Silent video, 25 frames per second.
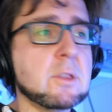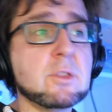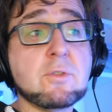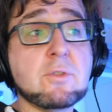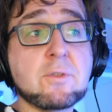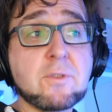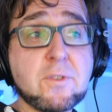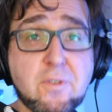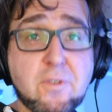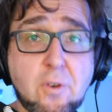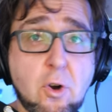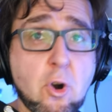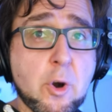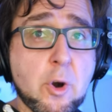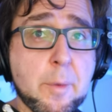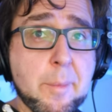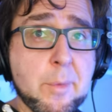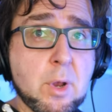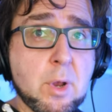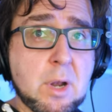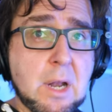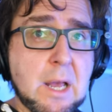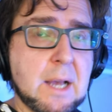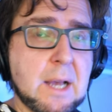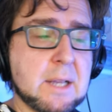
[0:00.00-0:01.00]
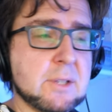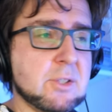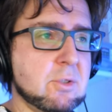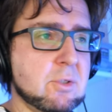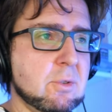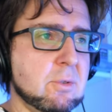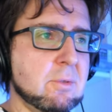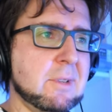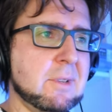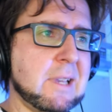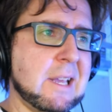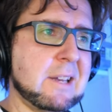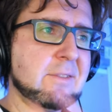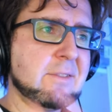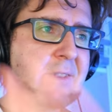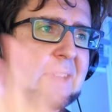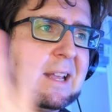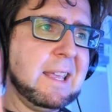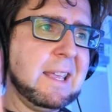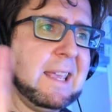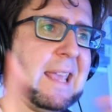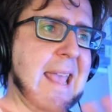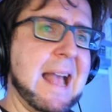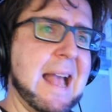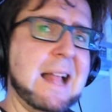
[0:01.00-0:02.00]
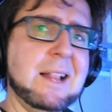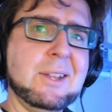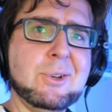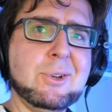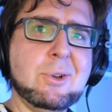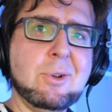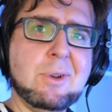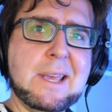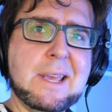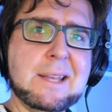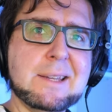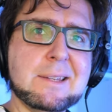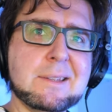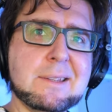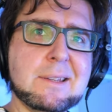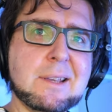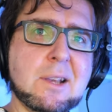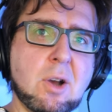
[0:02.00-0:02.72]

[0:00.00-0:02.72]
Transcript: The formula to kind of like calculate